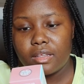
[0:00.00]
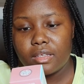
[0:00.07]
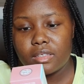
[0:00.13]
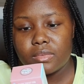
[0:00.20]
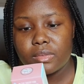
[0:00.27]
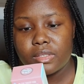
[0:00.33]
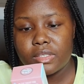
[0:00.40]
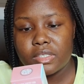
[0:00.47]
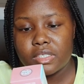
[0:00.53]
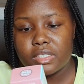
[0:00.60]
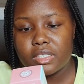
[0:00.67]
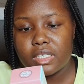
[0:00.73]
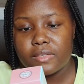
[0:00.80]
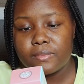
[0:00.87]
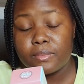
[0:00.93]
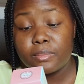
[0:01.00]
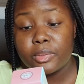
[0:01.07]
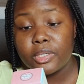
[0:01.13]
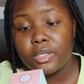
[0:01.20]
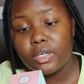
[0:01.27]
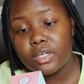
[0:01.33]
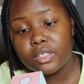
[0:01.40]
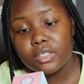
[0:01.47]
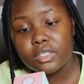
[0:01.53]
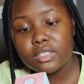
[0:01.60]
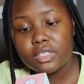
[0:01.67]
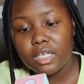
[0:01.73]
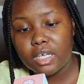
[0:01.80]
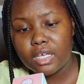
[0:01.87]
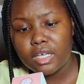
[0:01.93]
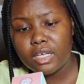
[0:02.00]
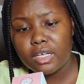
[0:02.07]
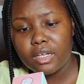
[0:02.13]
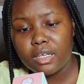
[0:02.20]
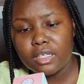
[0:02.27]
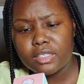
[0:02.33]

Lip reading: this one you just leave, put it on your skin.